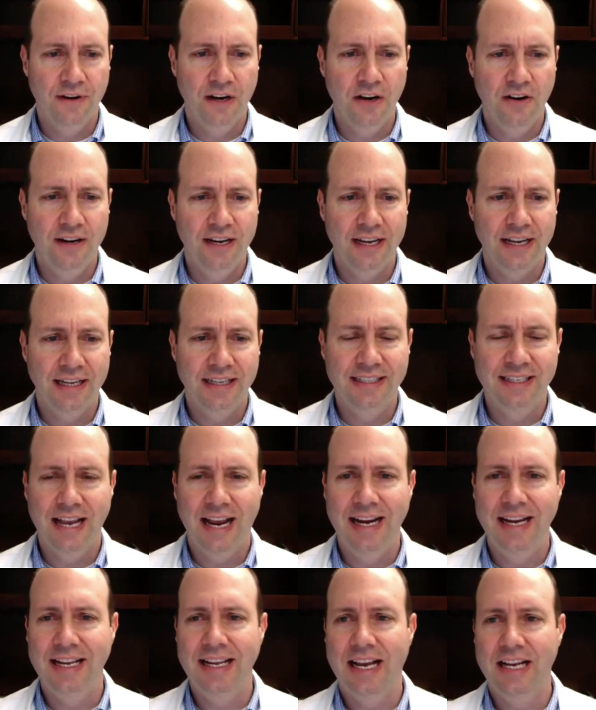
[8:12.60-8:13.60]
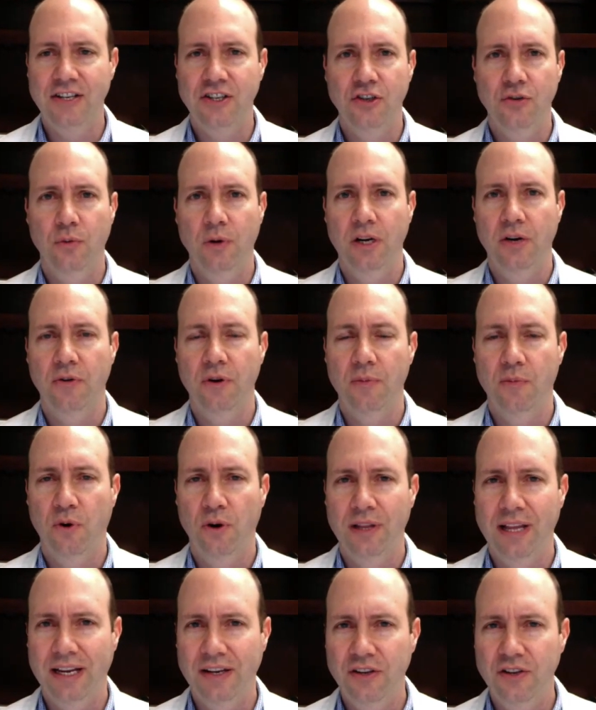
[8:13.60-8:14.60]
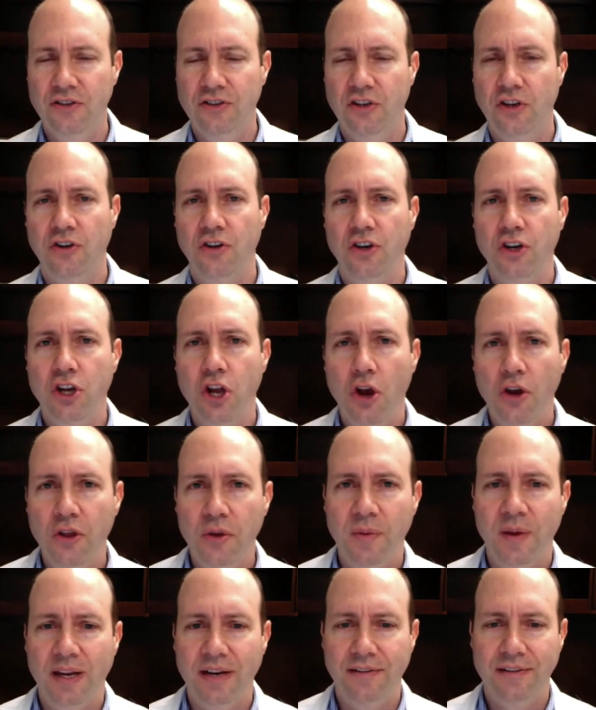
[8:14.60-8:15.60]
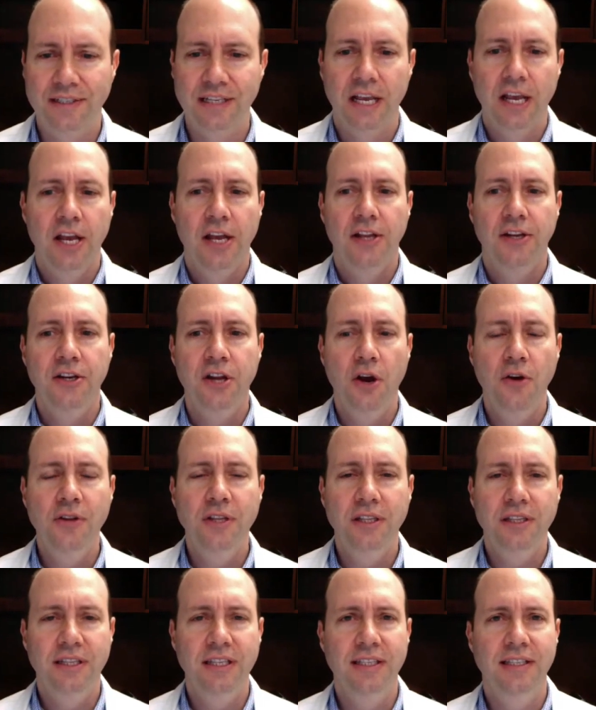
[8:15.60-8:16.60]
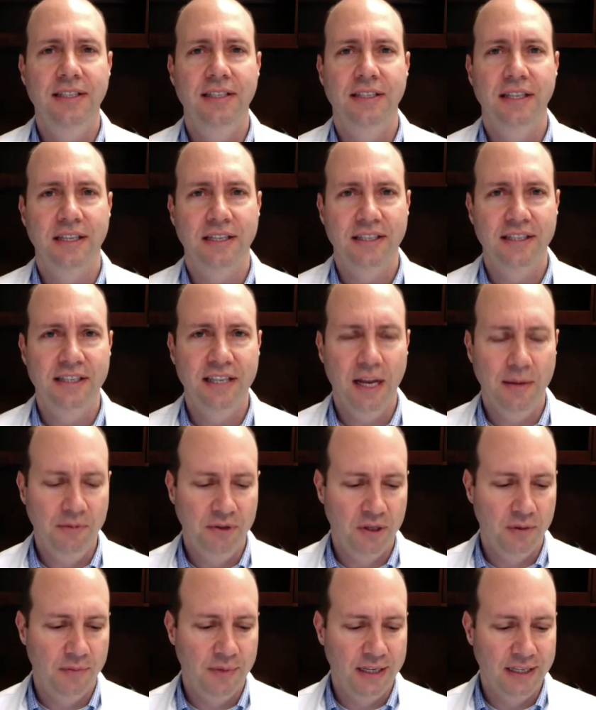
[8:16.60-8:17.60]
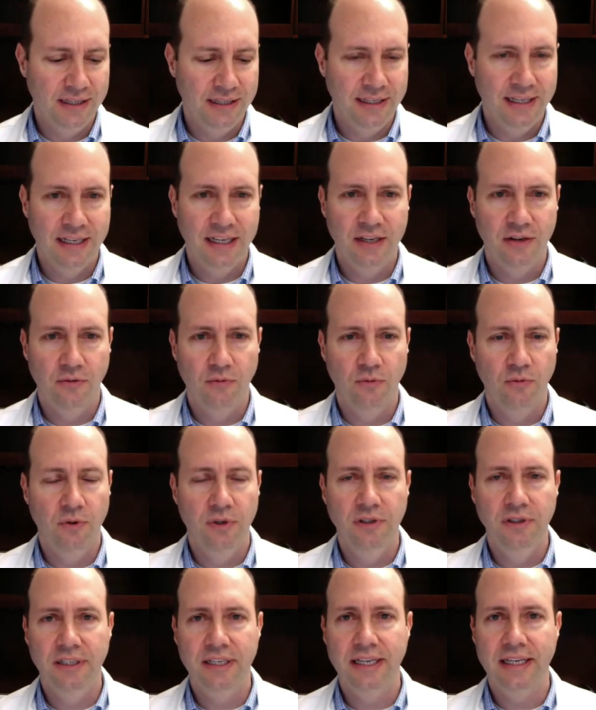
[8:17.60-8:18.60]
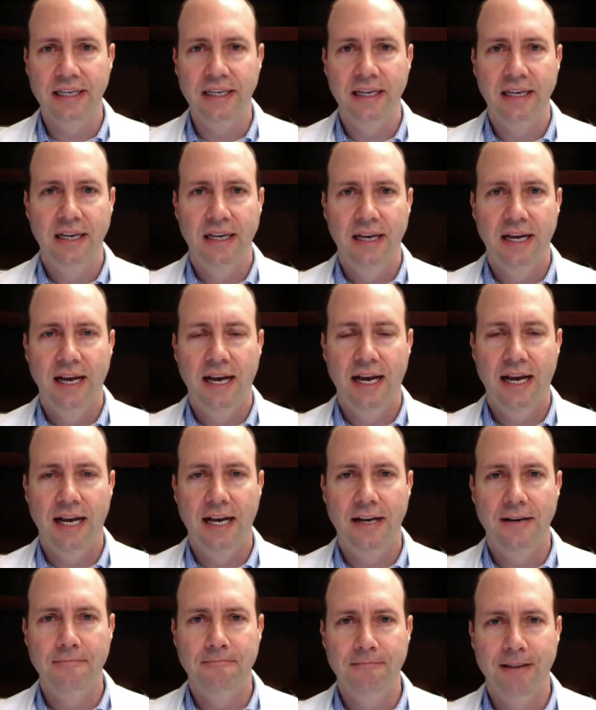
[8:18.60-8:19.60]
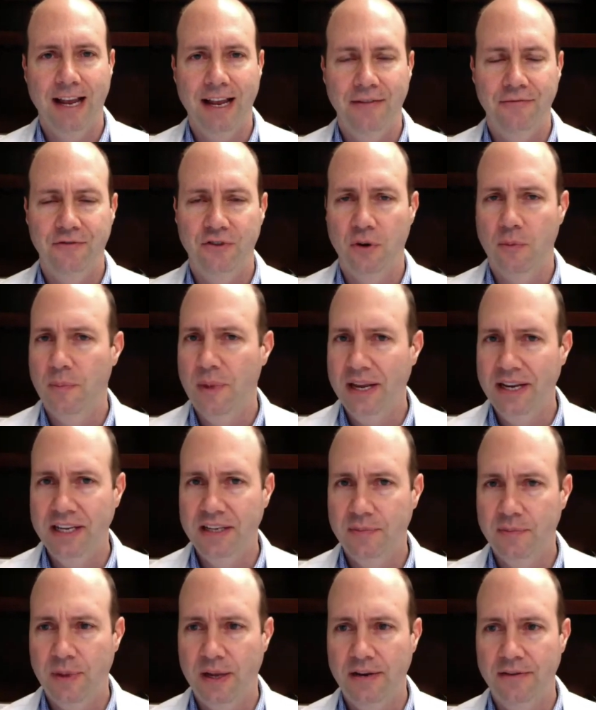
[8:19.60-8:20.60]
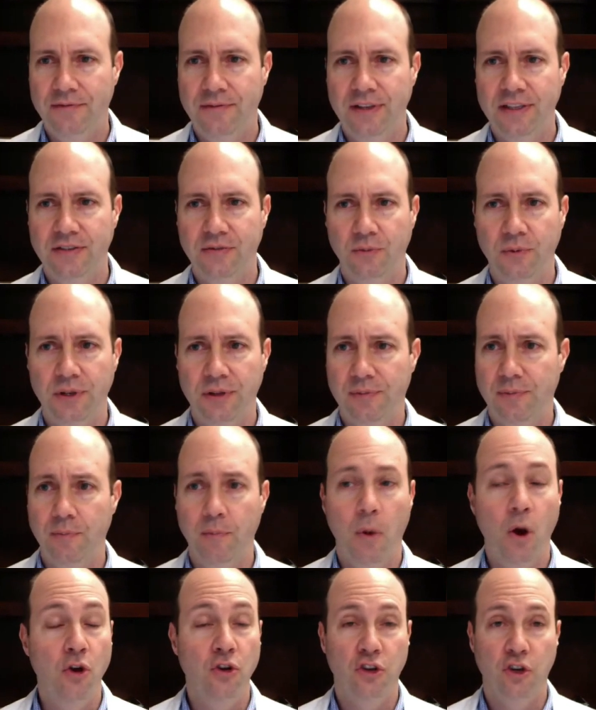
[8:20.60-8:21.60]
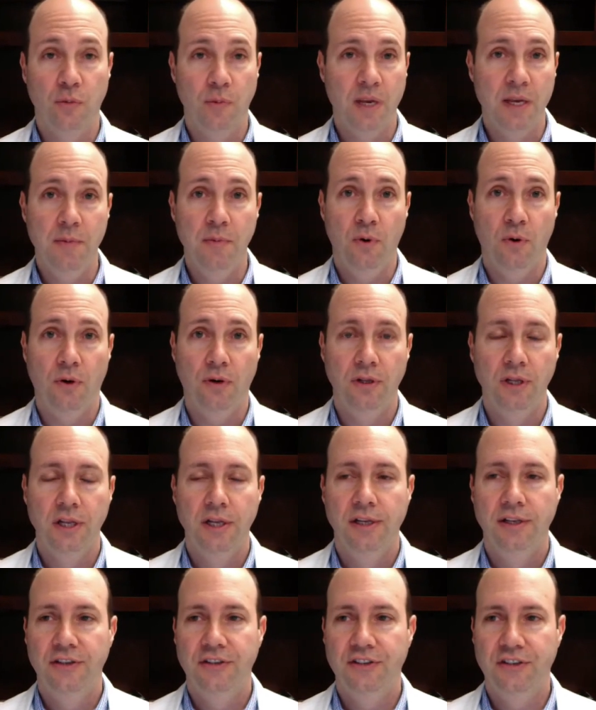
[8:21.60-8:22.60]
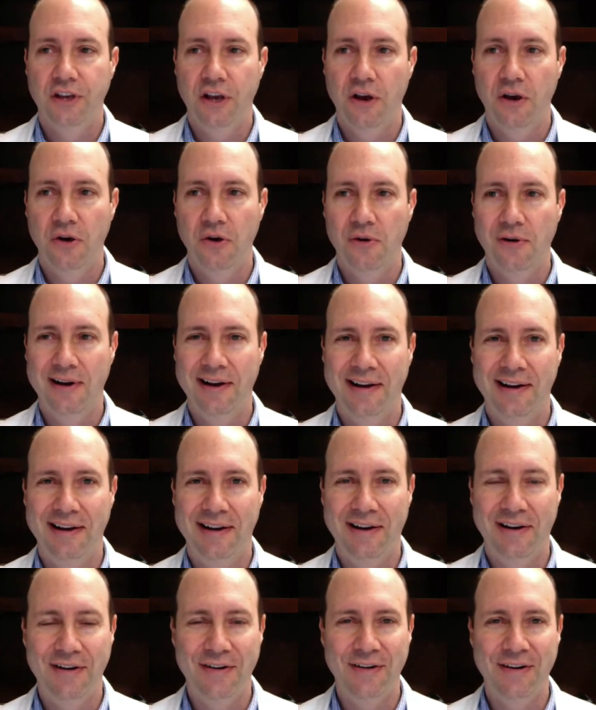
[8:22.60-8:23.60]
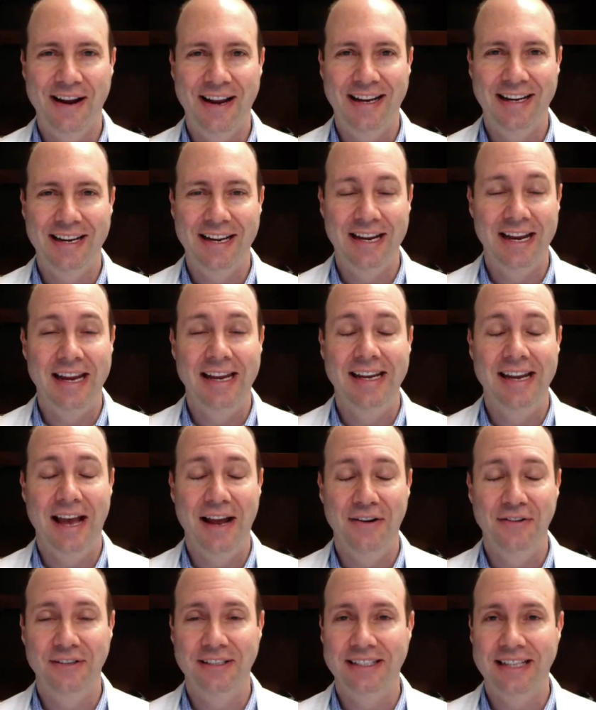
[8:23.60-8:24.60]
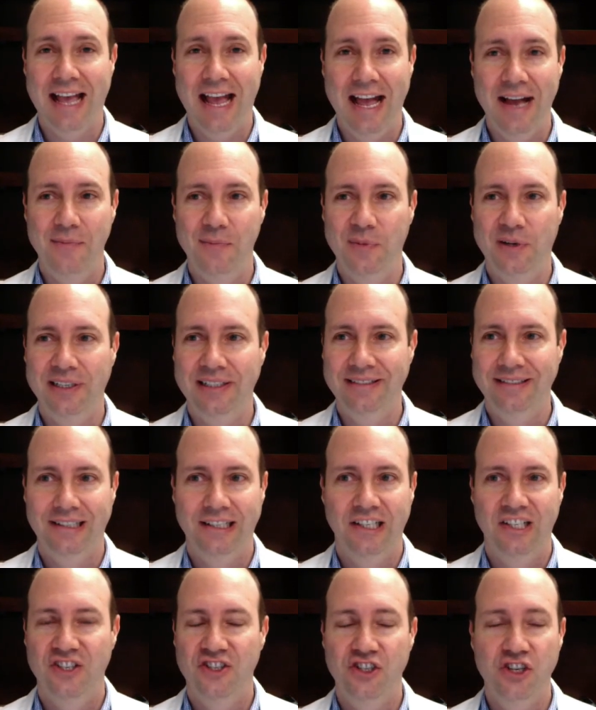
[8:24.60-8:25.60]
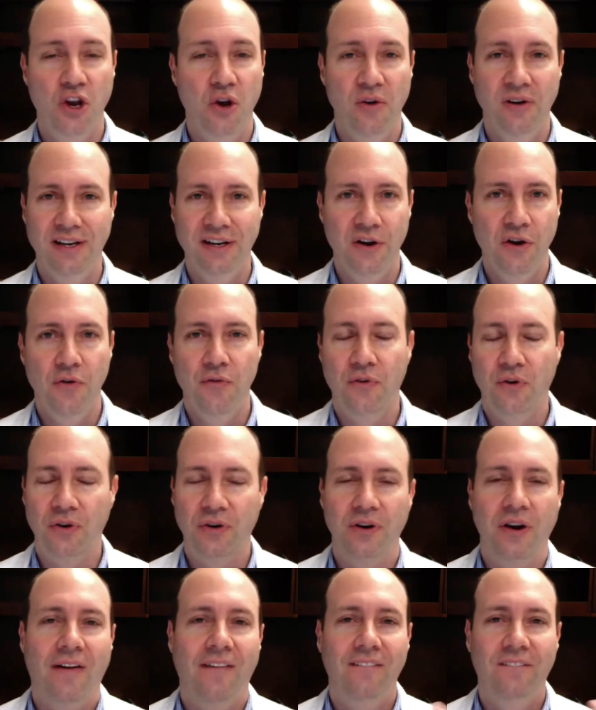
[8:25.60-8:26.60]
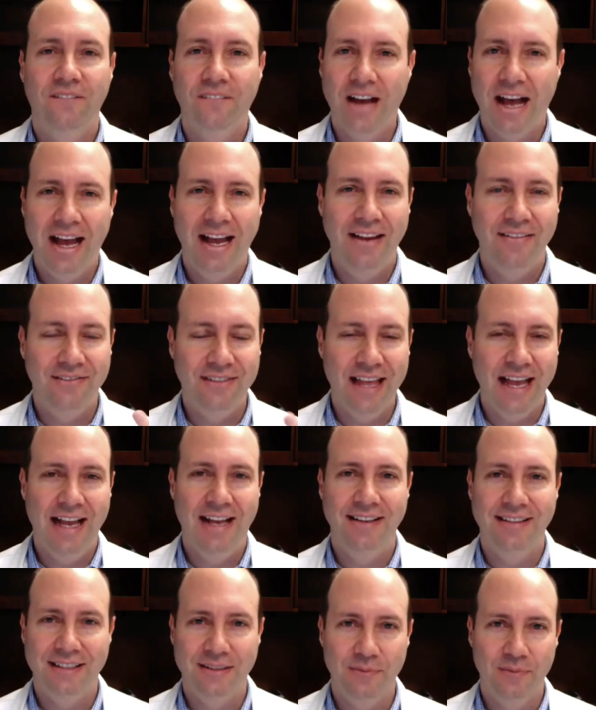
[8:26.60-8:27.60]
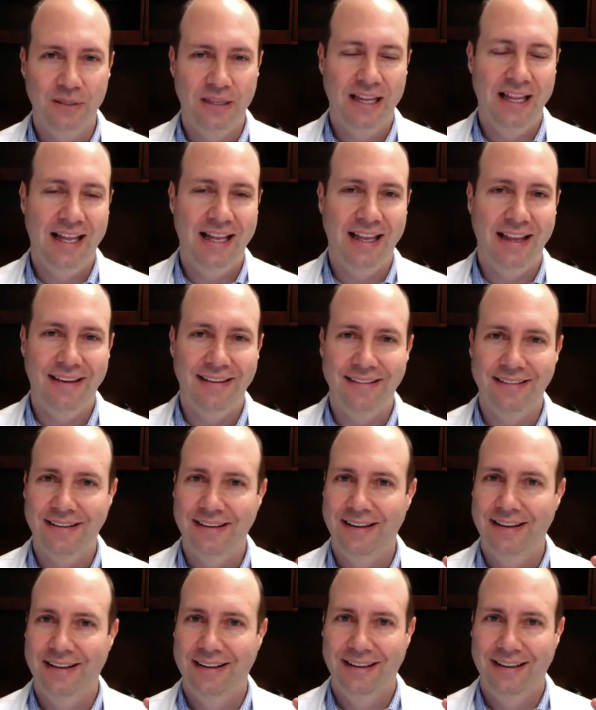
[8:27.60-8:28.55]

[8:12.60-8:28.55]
very exciting i just wanted to report that to you so you know the benefits know that this is a supplement that could really um, have tremendous benefits with most people so uh, all right and, and not only that but shown in over 5000 plus